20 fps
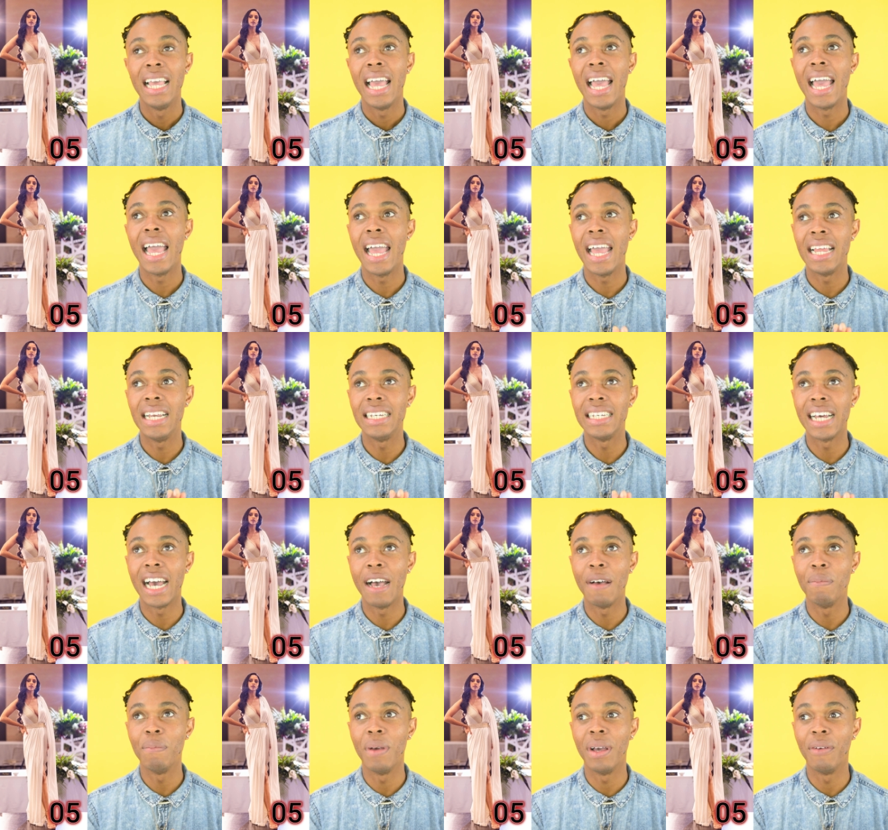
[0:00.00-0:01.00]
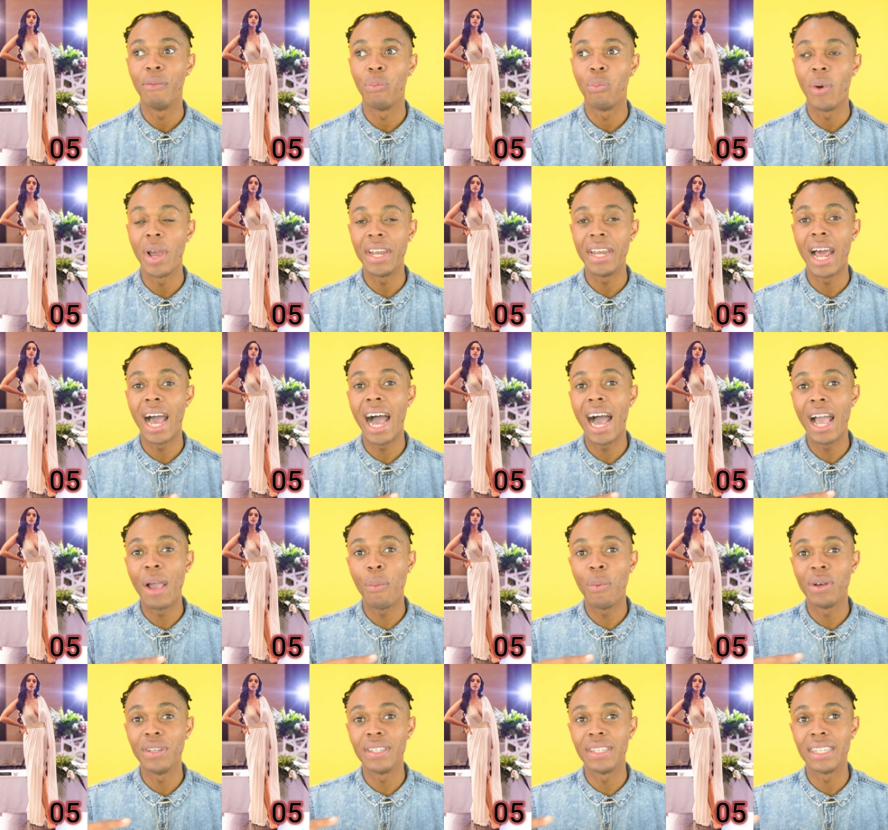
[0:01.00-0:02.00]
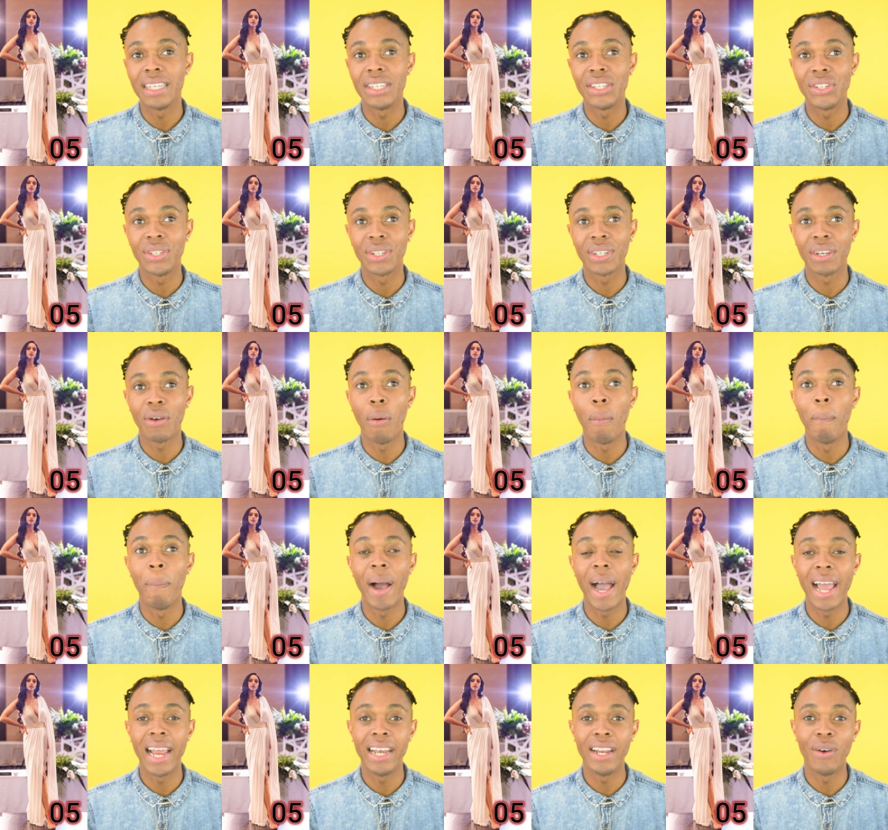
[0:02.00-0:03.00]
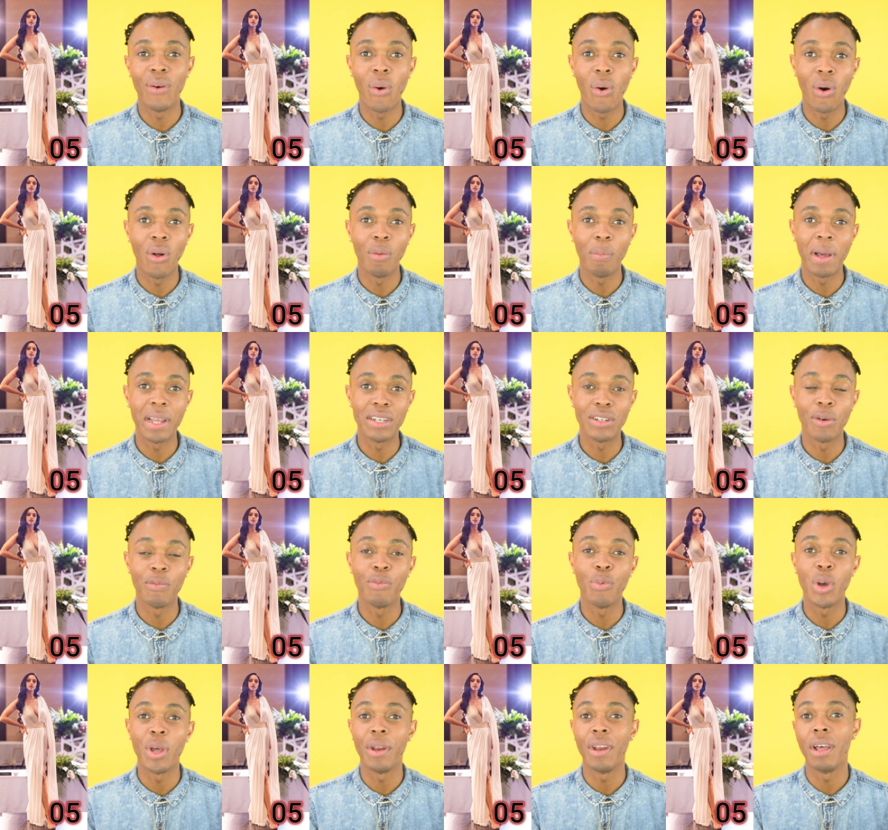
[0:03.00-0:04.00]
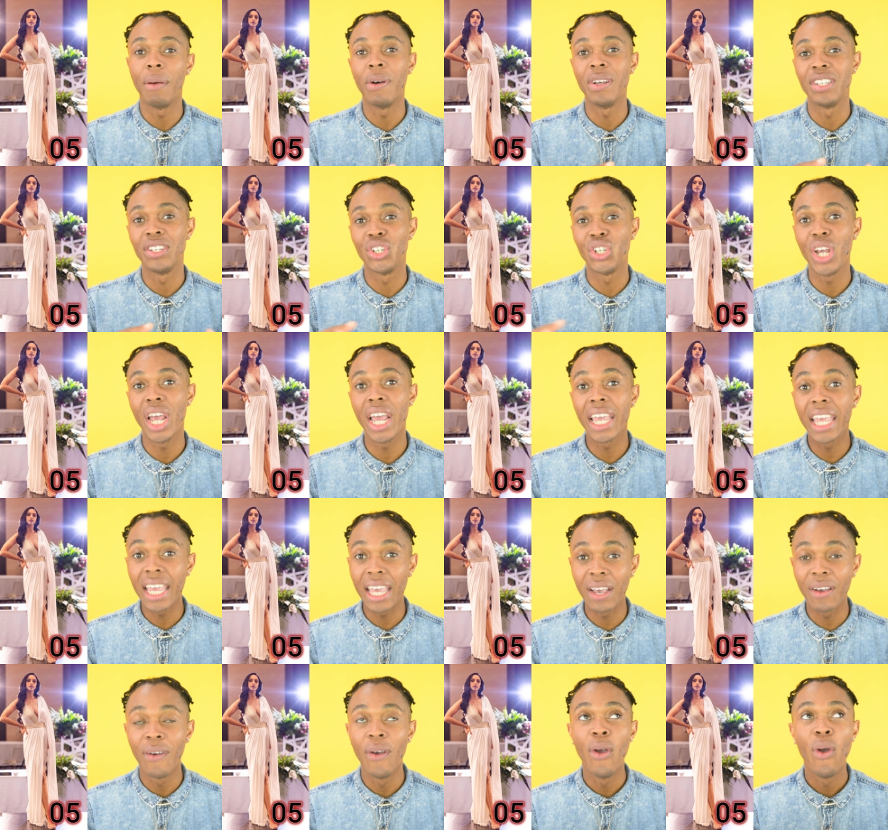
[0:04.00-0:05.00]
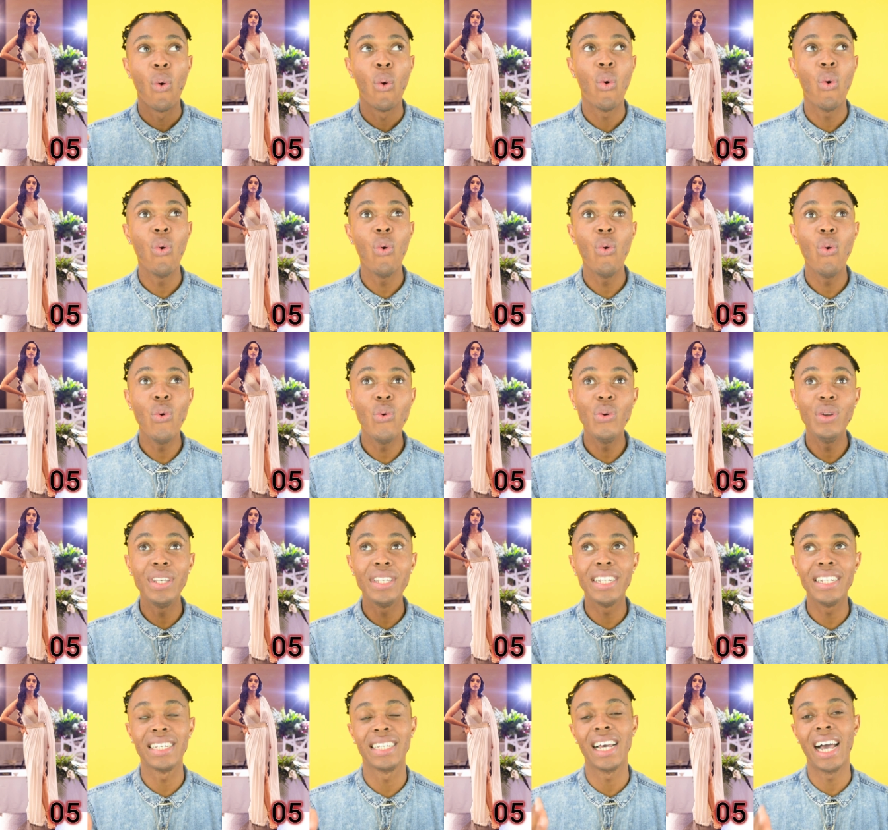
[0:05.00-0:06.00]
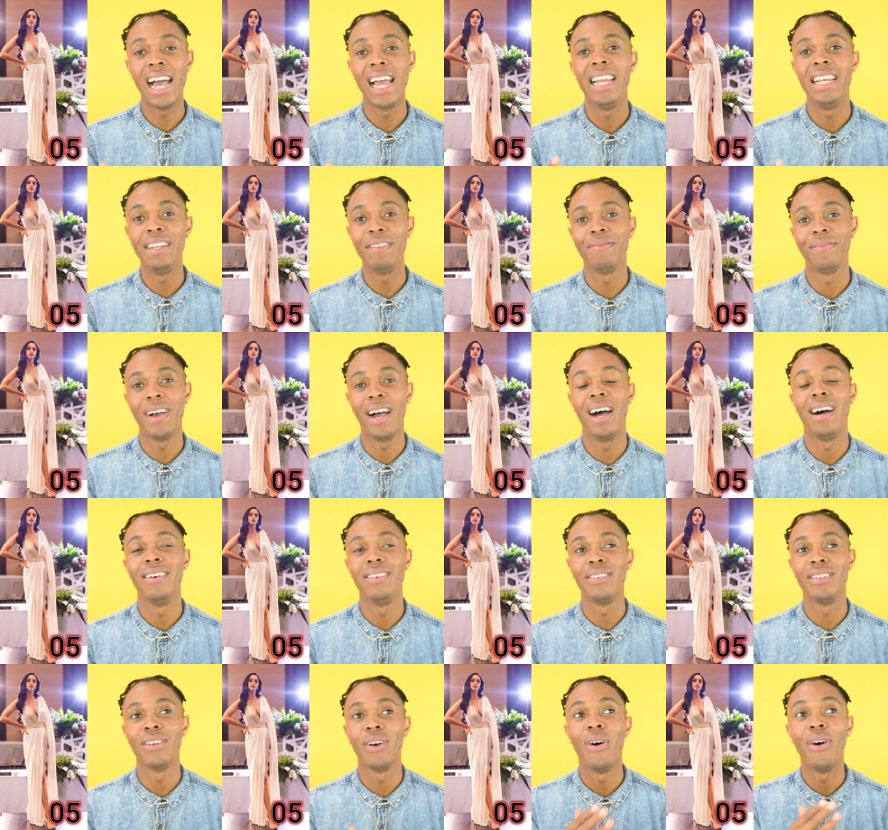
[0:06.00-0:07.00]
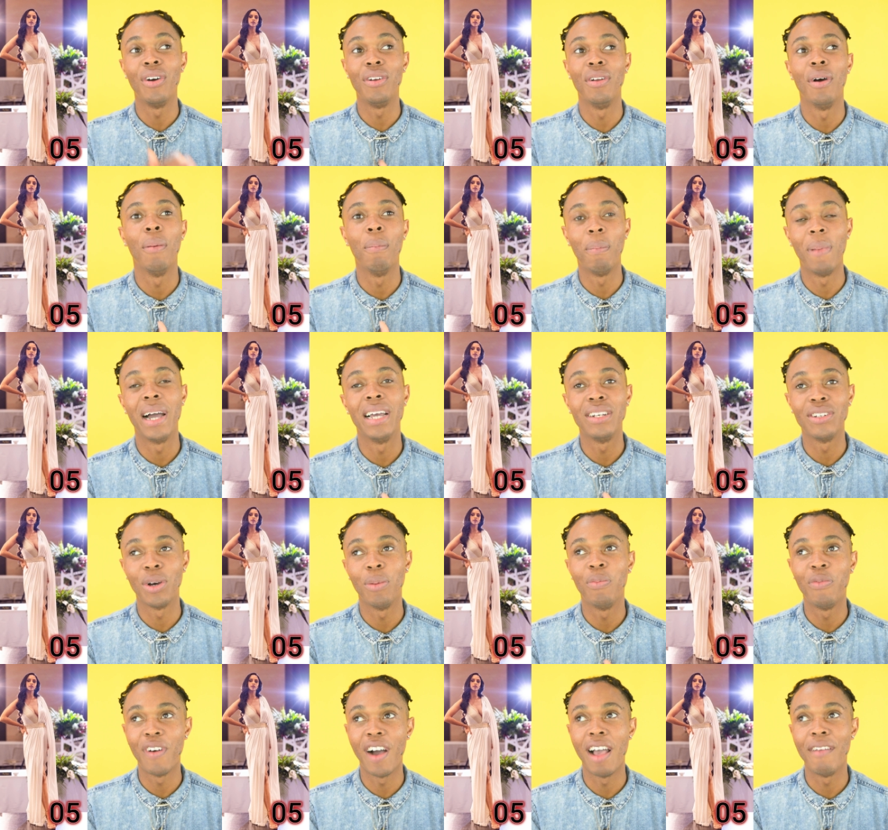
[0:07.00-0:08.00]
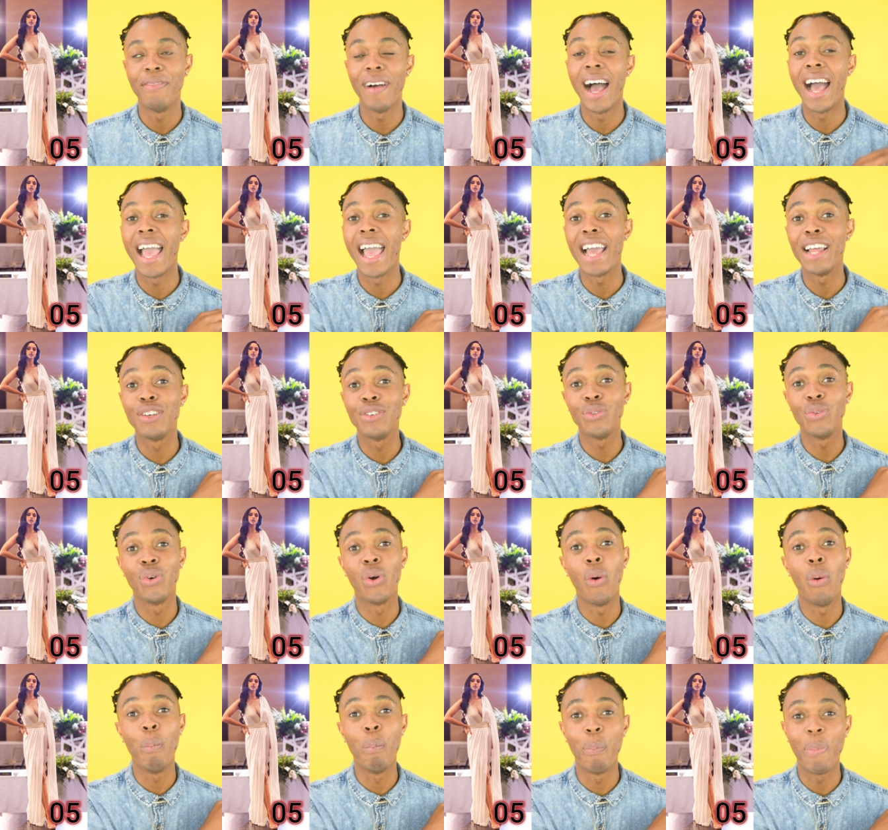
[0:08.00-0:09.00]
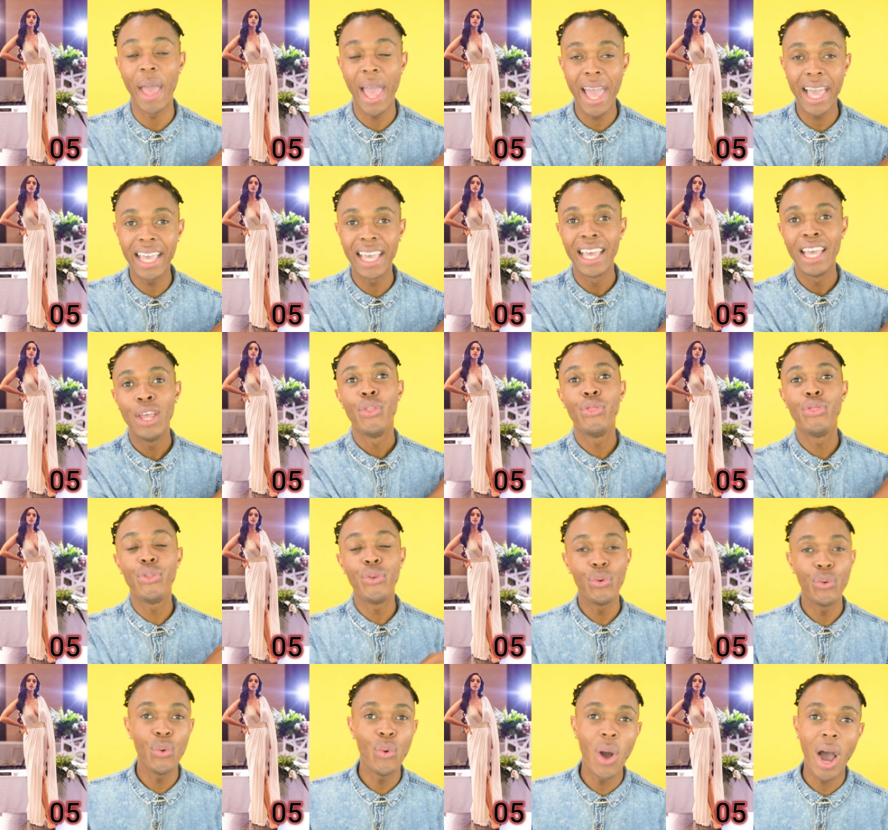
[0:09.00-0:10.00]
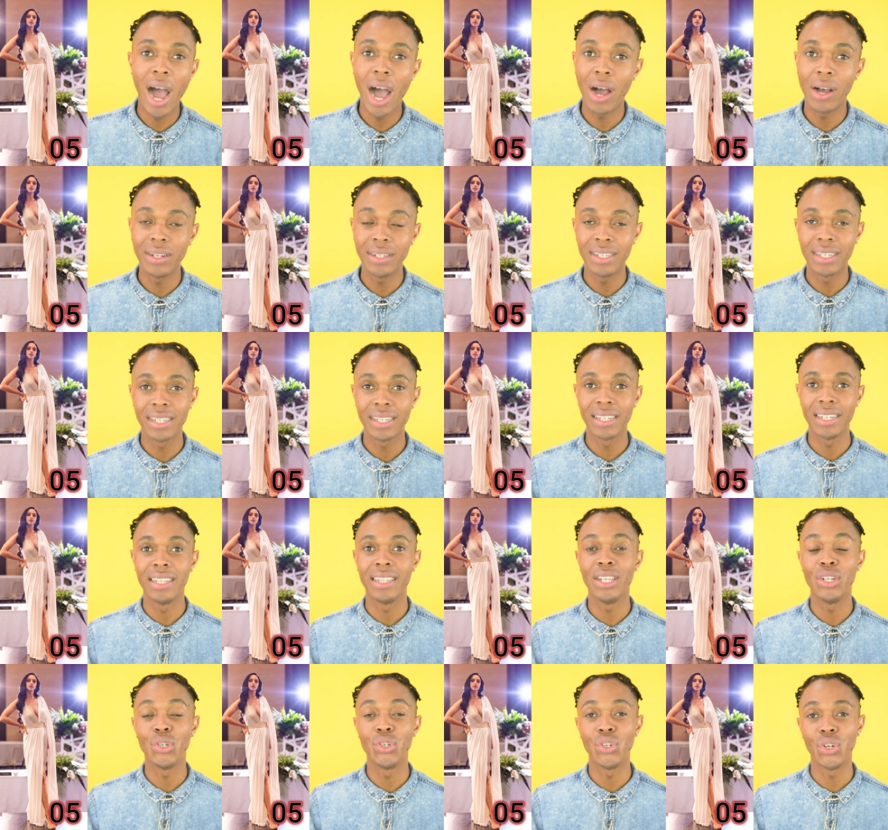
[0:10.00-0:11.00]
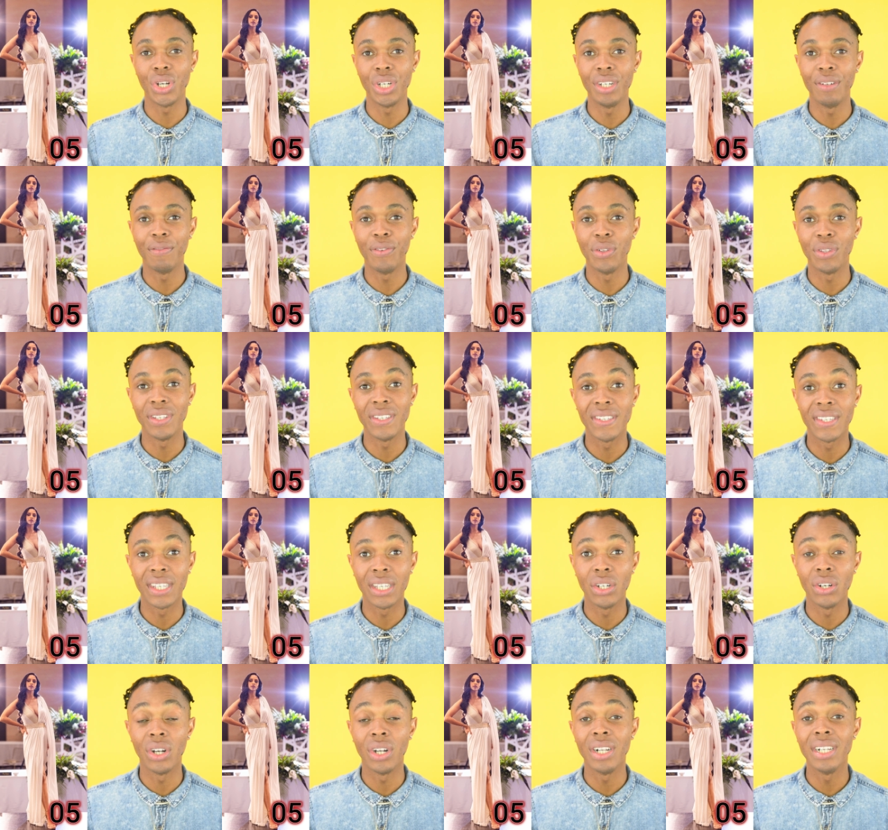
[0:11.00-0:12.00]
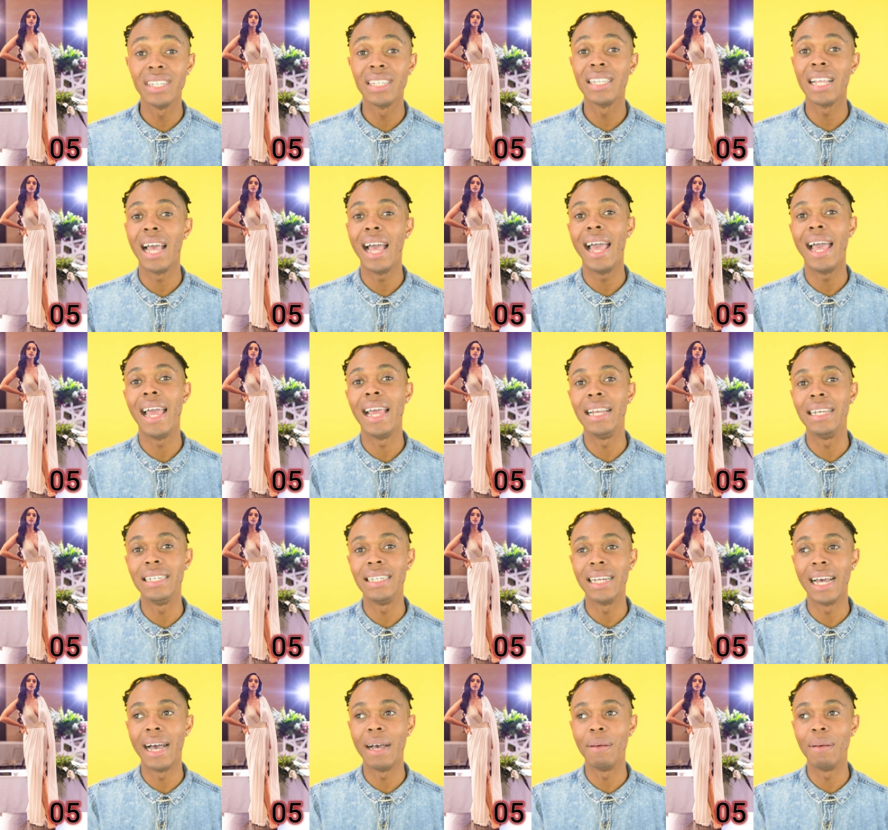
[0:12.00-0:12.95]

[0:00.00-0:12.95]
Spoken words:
And when I was compiling all my top 5, when I was checking who did I leave out on my top 5, I had to go back throughout the journey for these girls and